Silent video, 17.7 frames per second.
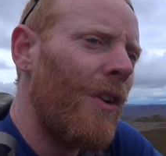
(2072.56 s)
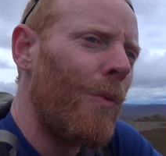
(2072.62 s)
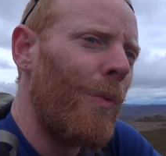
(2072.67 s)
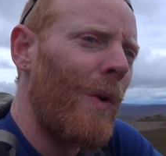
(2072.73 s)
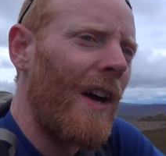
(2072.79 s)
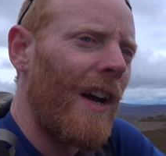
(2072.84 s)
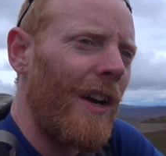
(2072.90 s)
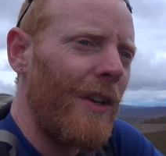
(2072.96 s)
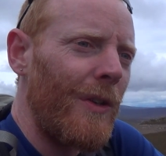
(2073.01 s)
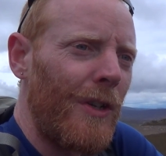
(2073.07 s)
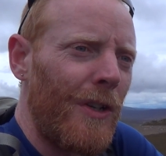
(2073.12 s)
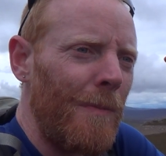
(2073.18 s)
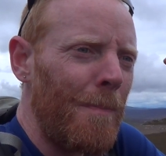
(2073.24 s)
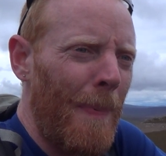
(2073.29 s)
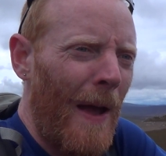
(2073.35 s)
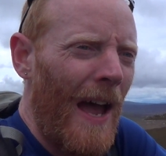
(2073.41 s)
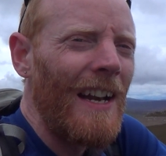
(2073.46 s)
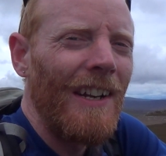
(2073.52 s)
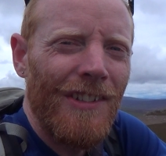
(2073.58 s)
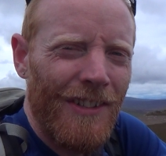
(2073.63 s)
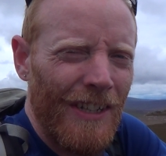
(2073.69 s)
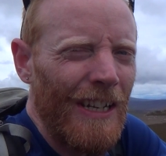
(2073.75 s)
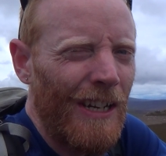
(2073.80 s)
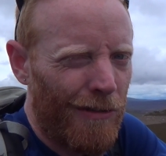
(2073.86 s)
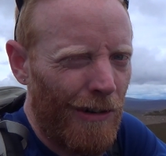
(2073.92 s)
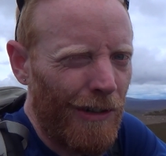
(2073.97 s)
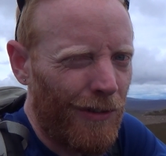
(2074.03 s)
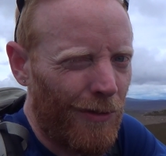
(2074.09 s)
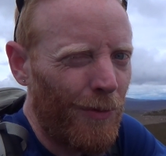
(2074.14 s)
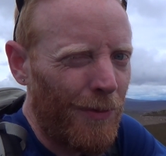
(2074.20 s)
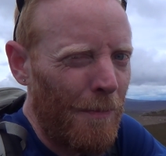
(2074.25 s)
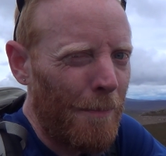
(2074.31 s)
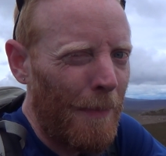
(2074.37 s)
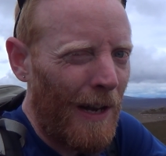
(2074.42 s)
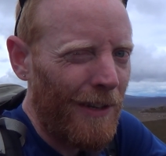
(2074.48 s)
where you can barely see
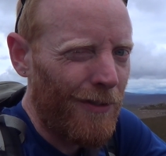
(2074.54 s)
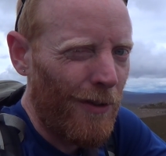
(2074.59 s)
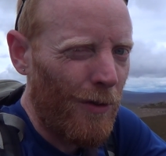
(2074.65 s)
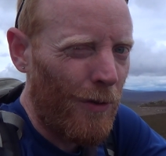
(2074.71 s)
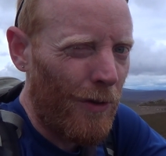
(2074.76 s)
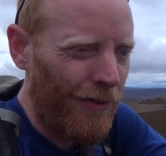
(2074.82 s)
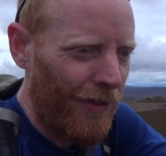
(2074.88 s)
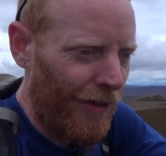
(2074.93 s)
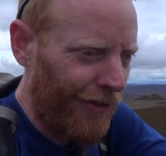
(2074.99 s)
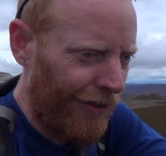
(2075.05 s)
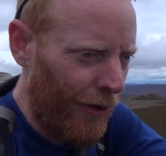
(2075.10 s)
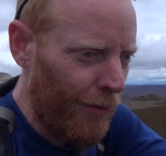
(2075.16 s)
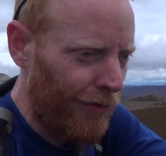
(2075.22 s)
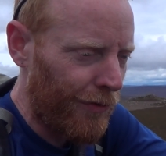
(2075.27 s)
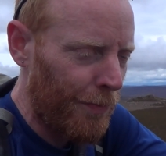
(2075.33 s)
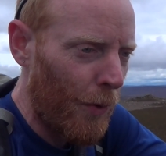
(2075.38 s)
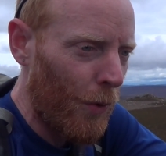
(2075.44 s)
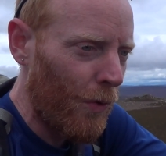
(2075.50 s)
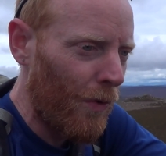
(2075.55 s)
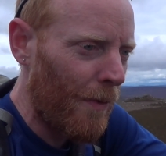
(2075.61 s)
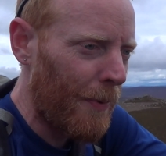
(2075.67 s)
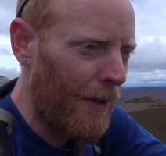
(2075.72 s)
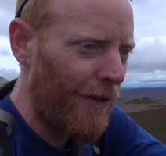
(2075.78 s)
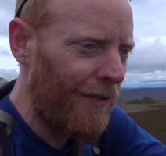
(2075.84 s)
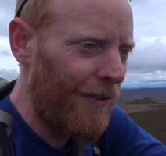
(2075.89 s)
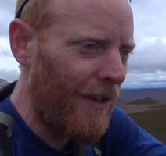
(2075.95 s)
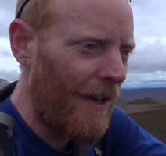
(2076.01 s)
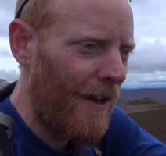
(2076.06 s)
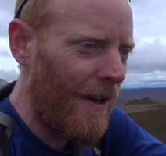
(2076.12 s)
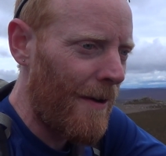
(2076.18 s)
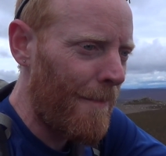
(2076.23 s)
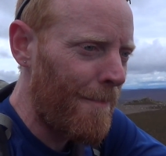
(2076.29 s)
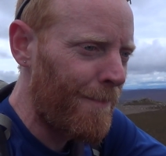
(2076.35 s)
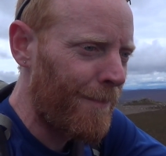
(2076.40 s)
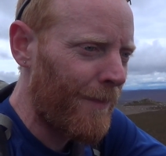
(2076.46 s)
crystals in basalt because they're so small, and because
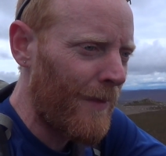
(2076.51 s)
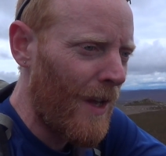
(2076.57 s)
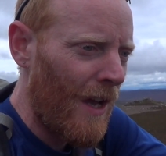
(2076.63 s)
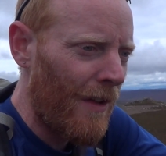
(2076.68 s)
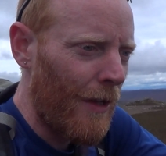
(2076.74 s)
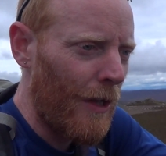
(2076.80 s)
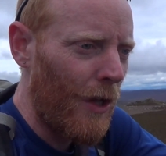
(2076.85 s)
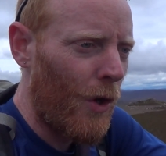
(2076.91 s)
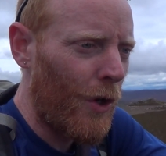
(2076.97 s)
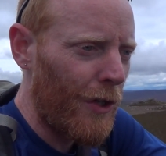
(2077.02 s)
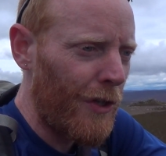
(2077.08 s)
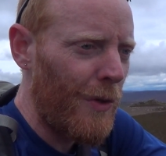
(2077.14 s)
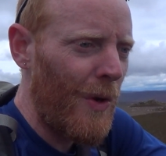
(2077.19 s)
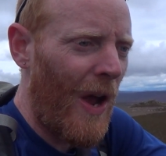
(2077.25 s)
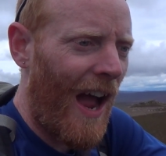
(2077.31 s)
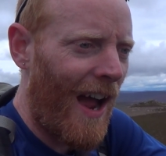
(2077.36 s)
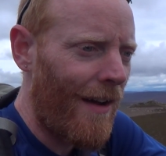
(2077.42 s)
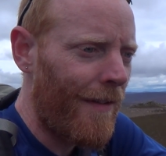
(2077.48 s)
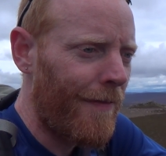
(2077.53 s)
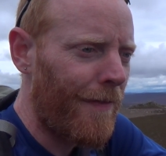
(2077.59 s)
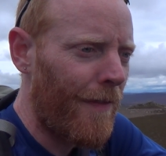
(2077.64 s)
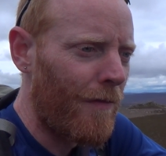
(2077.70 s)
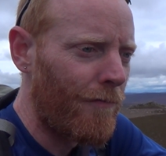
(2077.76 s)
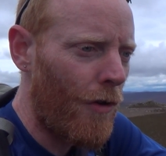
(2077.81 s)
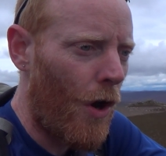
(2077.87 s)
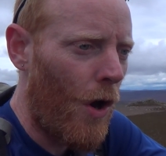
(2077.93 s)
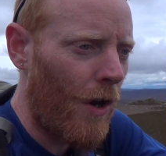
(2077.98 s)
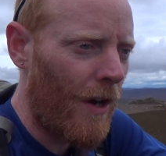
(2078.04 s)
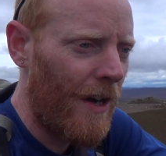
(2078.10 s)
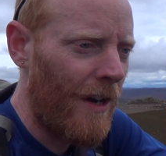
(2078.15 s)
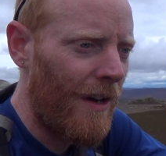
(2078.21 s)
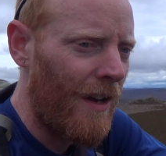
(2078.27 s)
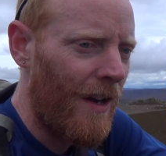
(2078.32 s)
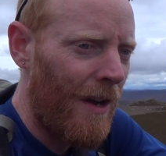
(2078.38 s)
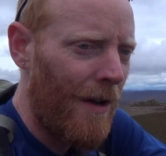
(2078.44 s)
the longer you have
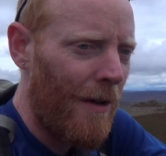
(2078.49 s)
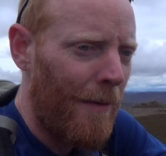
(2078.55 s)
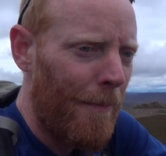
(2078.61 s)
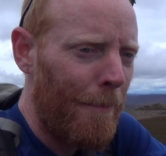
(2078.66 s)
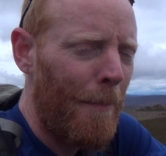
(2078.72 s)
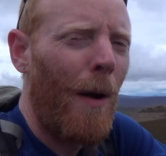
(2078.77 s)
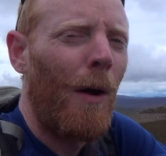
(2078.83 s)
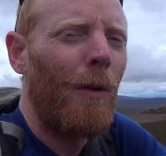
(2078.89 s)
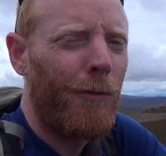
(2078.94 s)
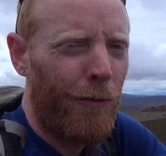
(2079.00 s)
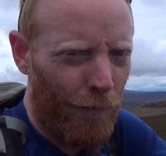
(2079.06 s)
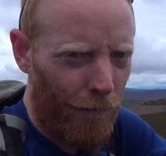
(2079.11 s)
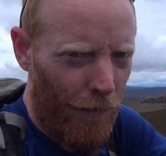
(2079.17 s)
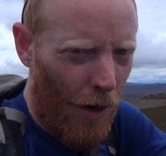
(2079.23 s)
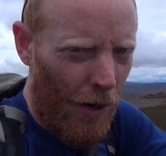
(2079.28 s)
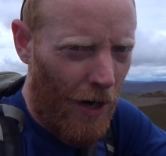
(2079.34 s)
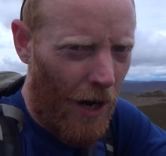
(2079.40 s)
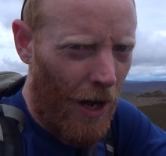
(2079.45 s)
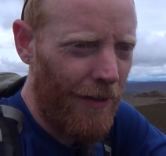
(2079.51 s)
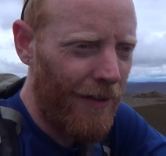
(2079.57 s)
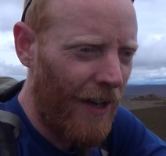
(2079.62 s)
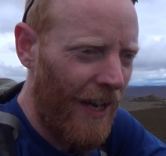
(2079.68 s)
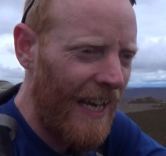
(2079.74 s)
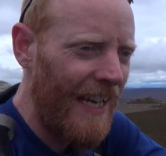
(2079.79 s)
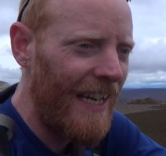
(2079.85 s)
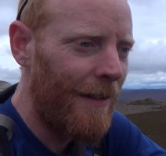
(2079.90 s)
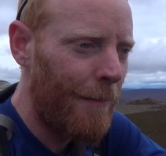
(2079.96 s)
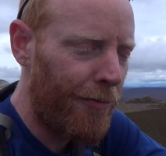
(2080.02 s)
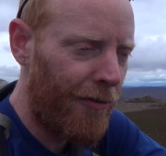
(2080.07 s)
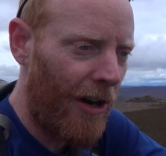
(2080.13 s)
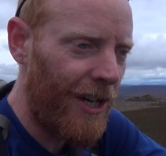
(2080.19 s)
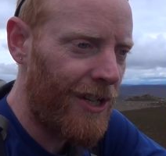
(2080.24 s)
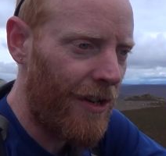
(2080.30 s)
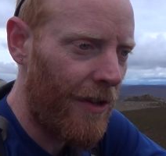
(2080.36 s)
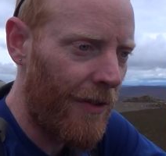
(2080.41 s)
rock, molten rock, under heat and
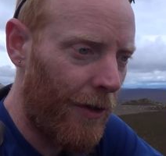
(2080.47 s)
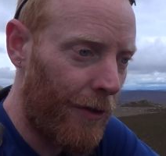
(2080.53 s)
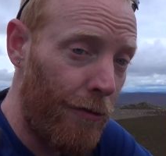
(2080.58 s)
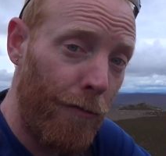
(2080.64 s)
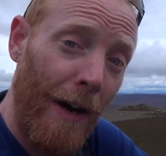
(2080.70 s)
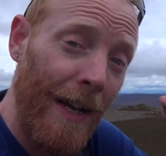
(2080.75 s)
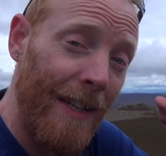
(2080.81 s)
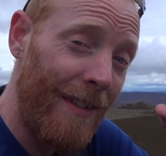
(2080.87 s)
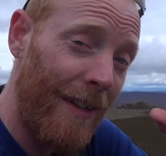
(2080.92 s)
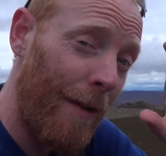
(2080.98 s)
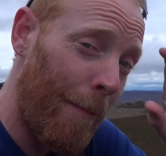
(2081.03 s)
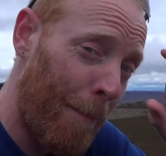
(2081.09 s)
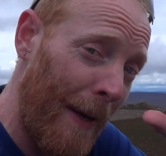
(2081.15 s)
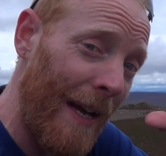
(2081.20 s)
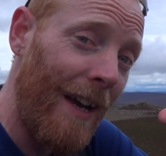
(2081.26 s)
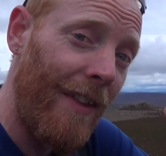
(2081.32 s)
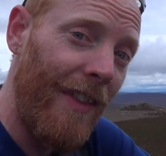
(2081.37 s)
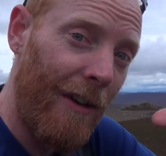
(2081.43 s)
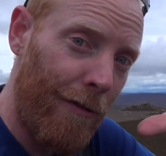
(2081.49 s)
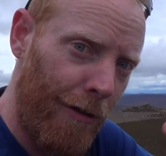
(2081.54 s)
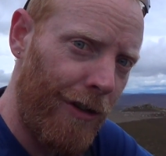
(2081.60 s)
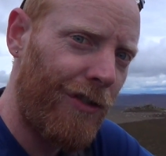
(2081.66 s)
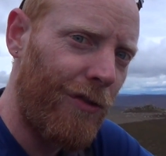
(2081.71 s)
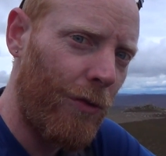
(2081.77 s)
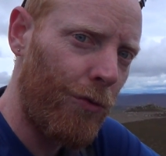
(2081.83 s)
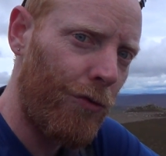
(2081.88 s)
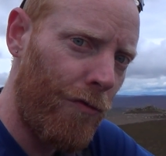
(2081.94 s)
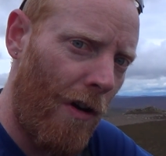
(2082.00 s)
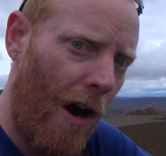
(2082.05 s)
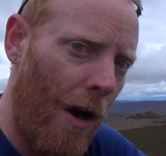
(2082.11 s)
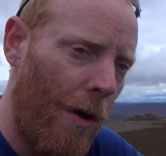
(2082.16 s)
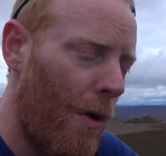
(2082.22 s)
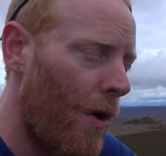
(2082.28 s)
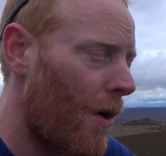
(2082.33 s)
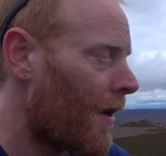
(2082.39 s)
pressure, the bigger the crystals
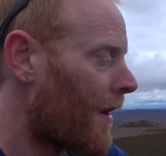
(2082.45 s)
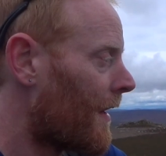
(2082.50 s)
grow.